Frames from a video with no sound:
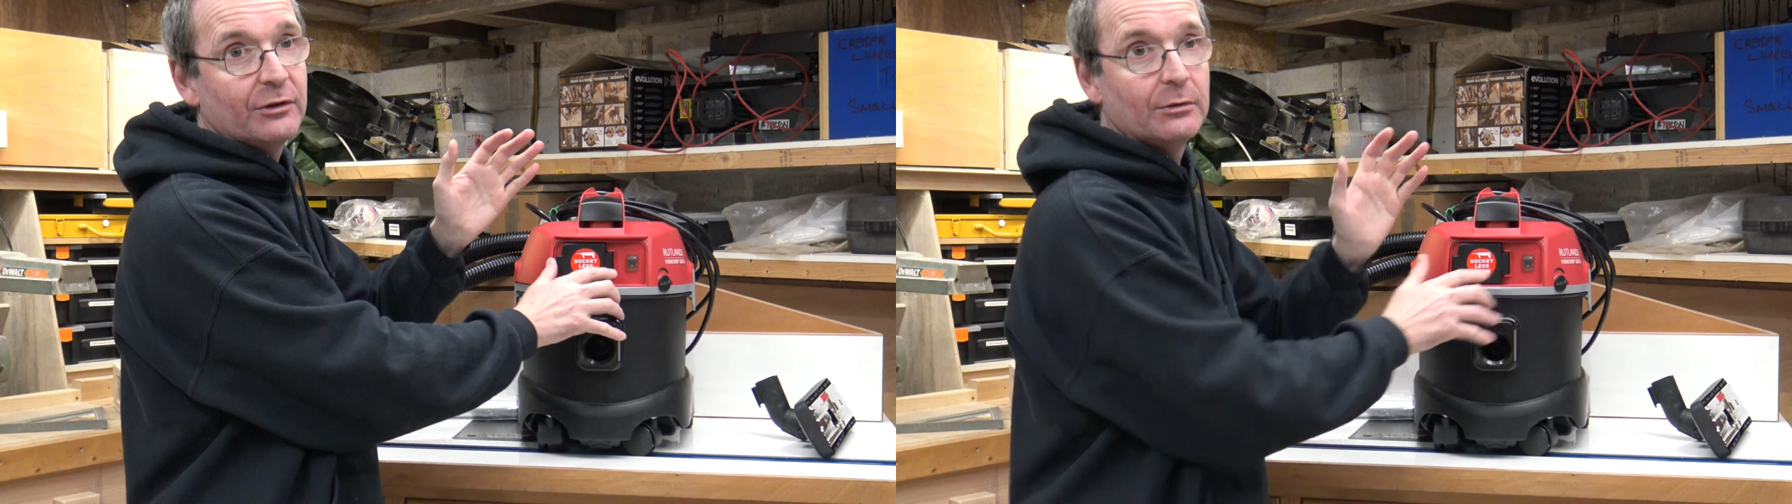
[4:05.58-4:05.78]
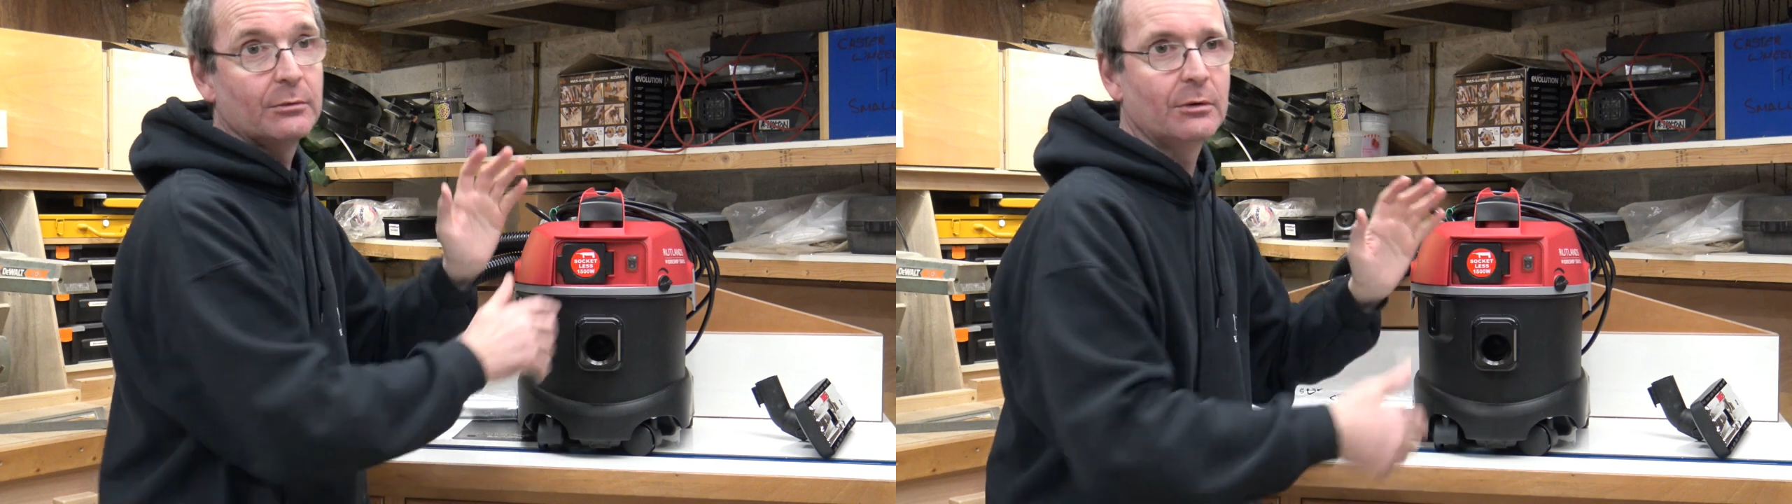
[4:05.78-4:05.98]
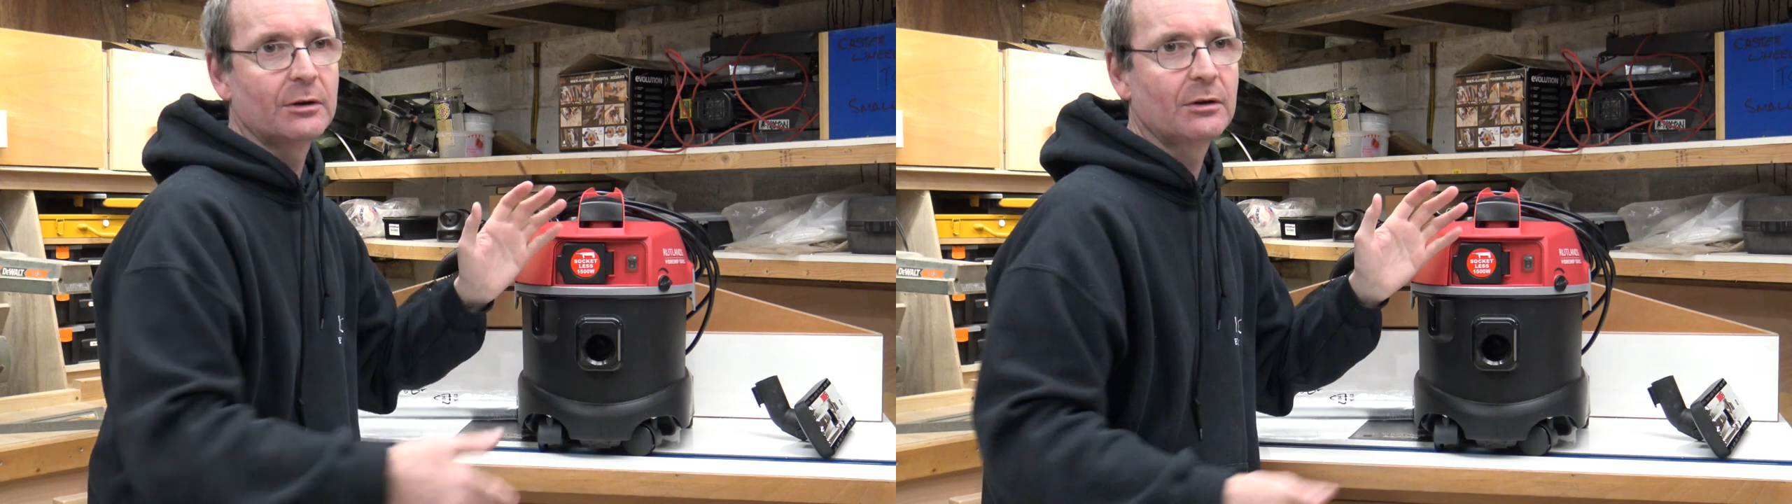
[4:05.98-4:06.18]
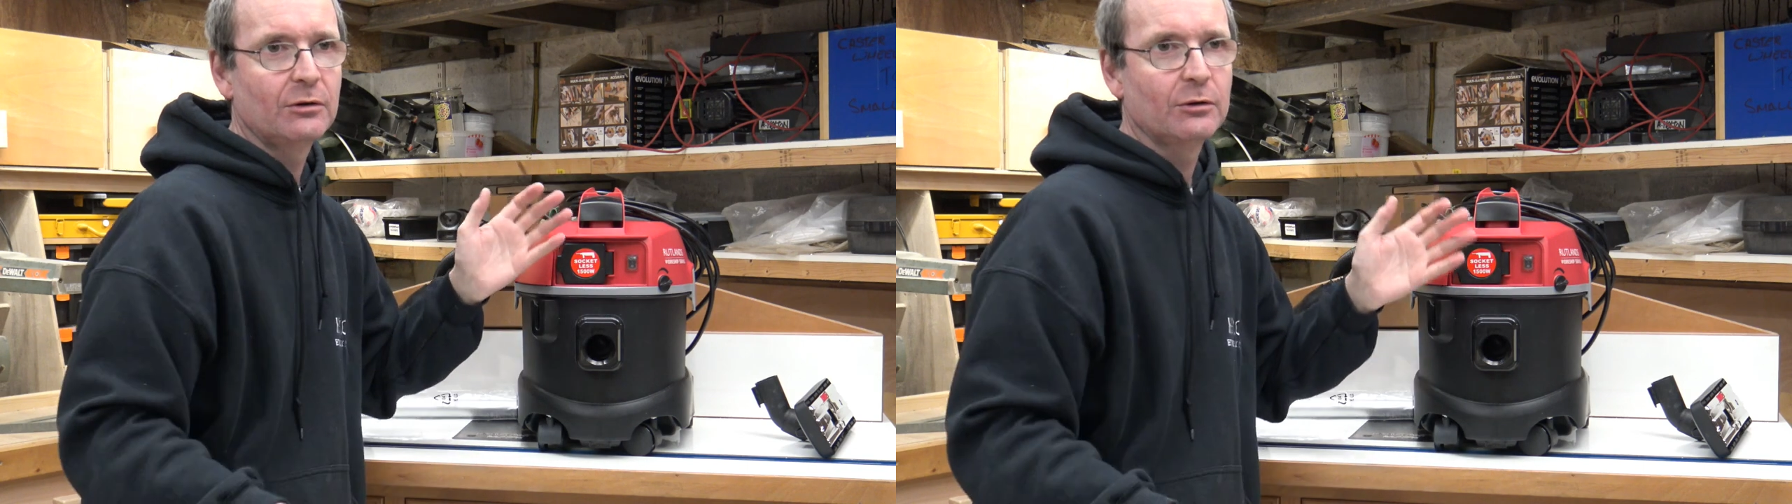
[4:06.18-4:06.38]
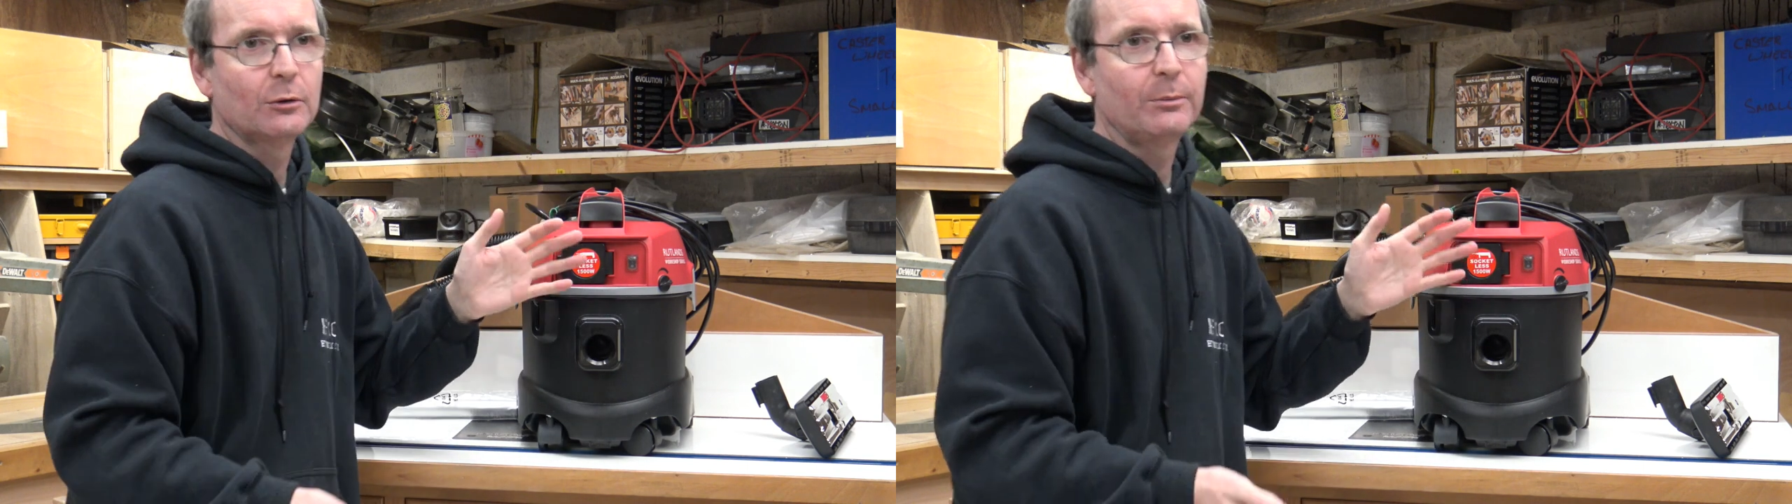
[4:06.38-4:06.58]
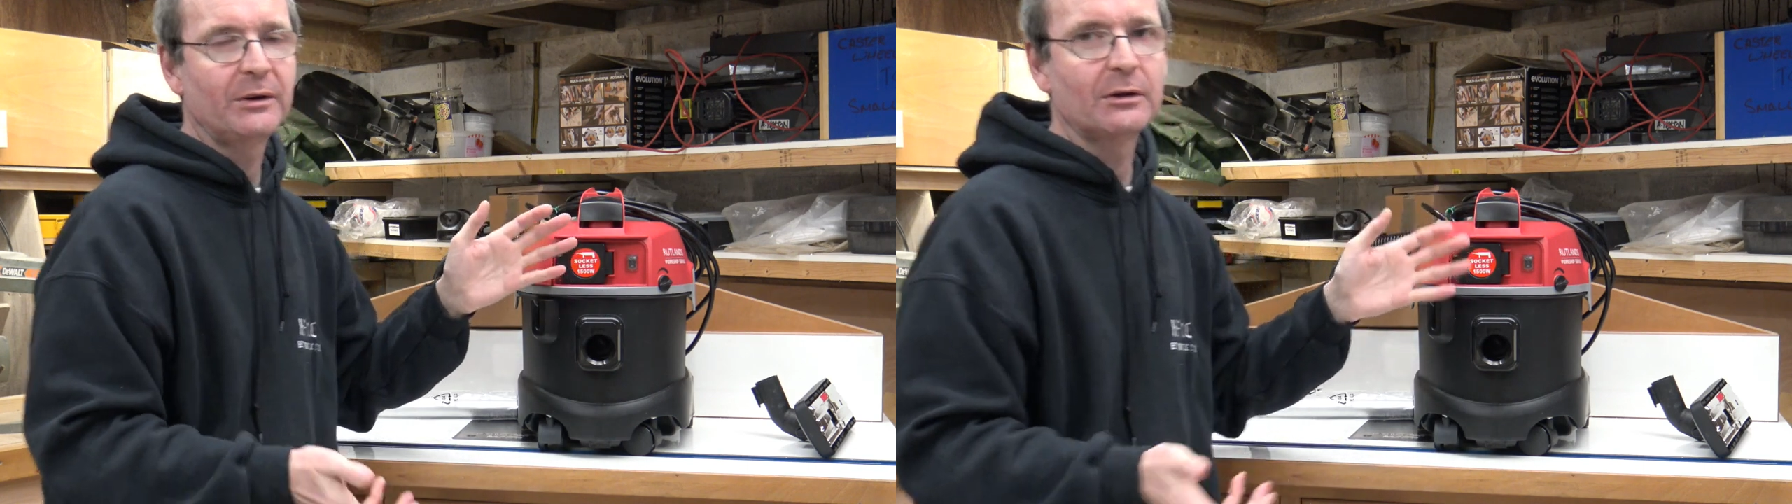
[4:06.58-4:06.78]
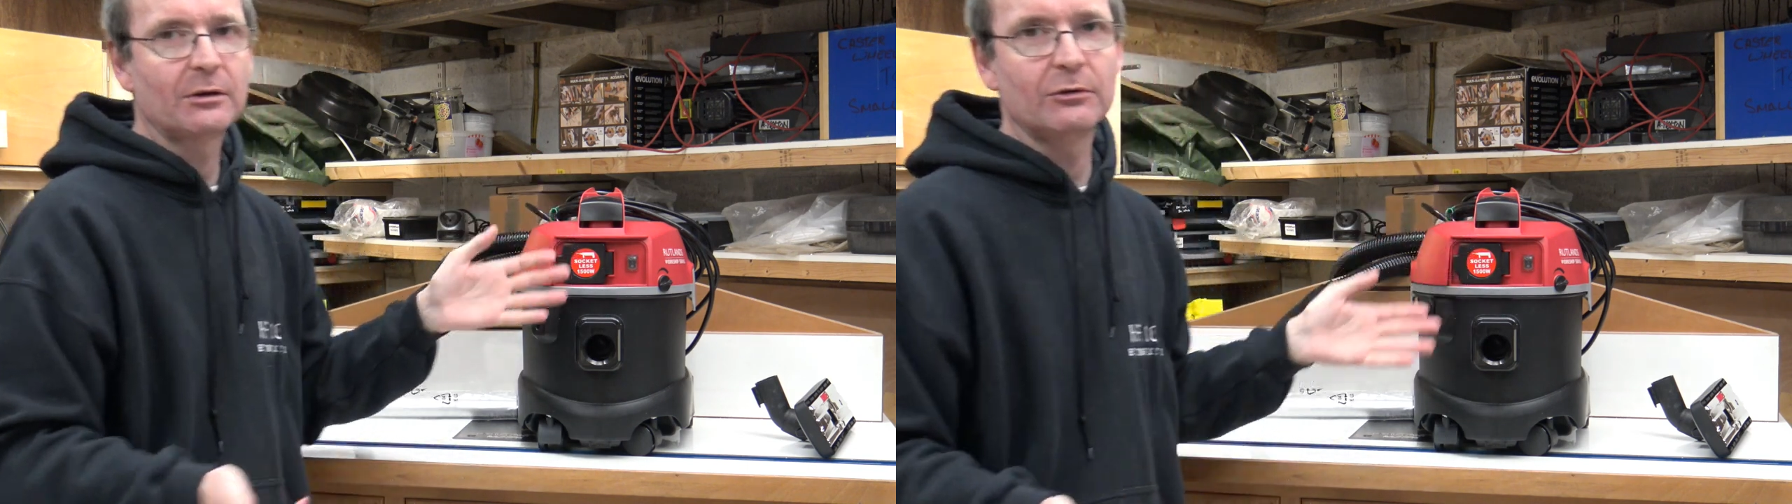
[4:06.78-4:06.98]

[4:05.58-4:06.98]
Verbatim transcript: in like the European